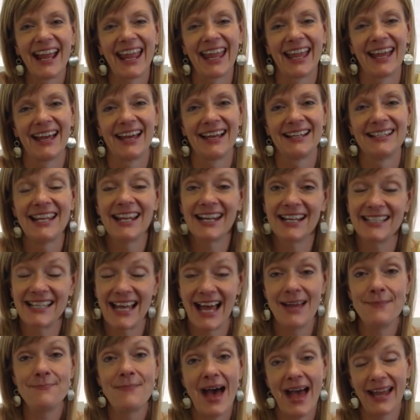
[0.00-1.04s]
and he had a
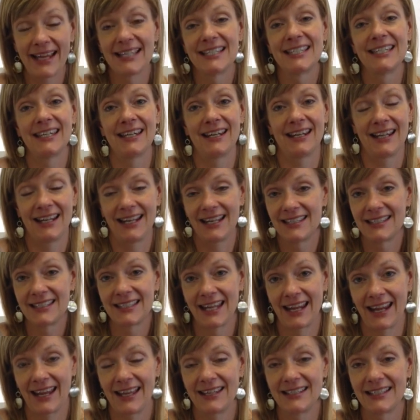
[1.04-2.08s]
Time magazine in his
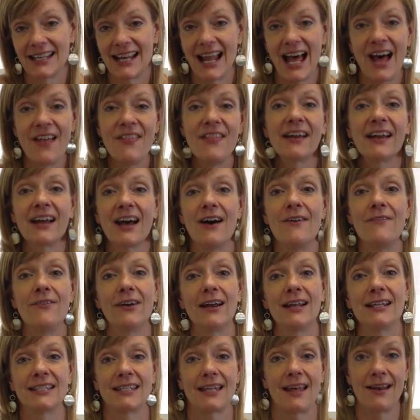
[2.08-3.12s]
hand, and on the cover
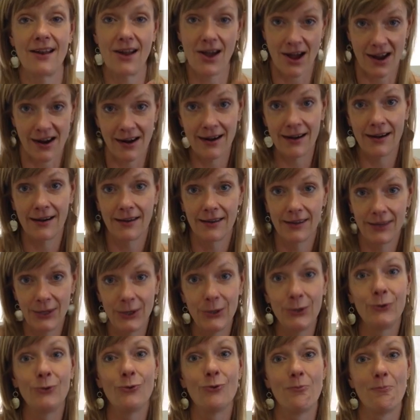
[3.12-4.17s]
it said, "Are
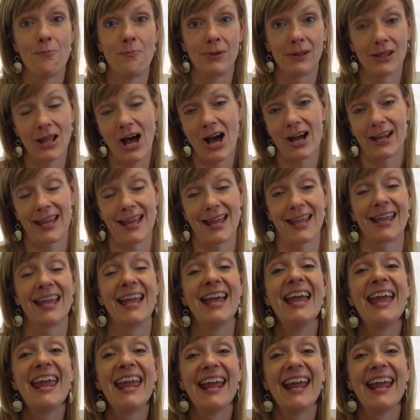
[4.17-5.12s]
you blogging?"